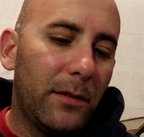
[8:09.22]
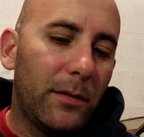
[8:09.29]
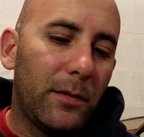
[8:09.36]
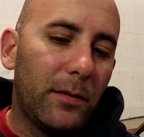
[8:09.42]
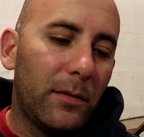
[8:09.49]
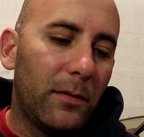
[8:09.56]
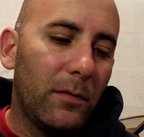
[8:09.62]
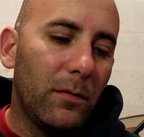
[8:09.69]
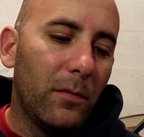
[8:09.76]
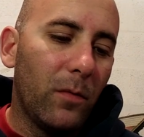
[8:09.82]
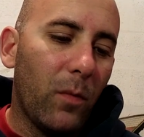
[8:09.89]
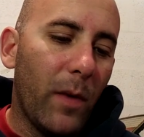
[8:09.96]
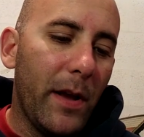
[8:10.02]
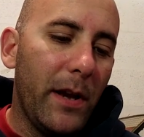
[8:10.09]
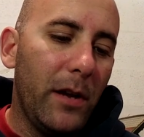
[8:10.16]
just
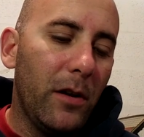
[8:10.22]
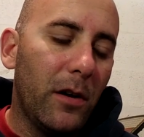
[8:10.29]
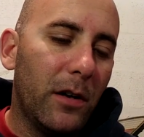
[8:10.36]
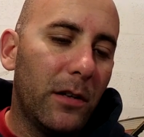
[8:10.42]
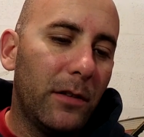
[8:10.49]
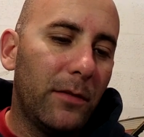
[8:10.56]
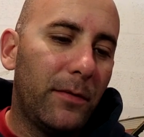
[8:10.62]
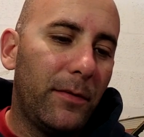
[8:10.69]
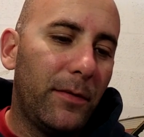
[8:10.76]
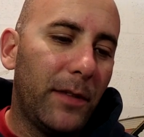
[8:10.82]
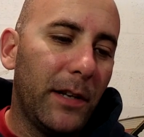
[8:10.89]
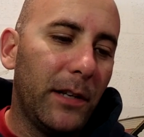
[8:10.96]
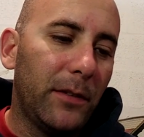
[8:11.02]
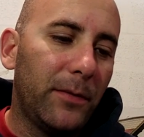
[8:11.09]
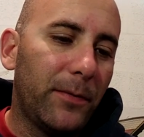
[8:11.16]
waiting on
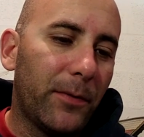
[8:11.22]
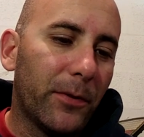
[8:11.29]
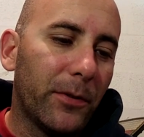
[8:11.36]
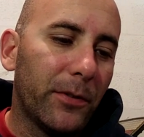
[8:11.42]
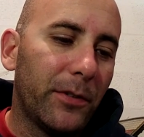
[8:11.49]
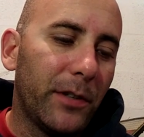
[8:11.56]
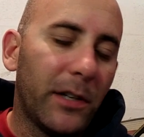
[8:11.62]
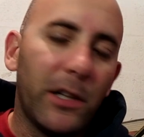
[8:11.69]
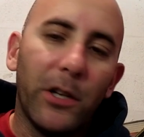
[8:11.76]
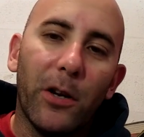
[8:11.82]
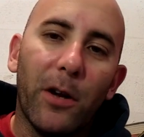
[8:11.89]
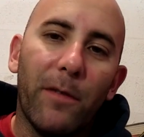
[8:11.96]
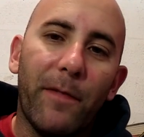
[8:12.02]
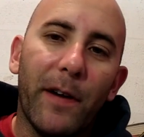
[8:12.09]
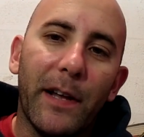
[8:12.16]
things for it to
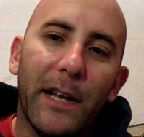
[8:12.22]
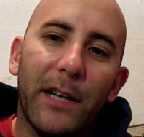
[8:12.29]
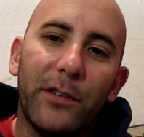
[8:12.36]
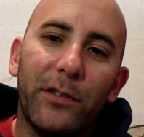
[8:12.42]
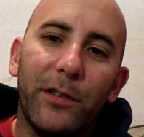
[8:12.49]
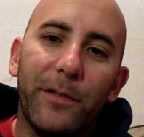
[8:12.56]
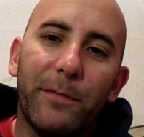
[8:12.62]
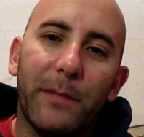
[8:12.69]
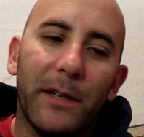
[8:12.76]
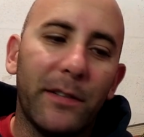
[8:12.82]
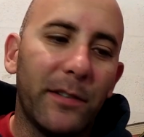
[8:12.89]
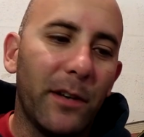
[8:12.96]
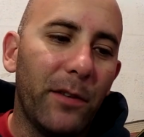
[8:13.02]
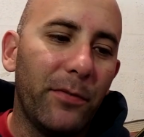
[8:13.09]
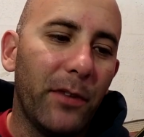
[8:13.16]
clear up financially for
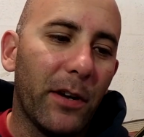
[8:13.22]
myself,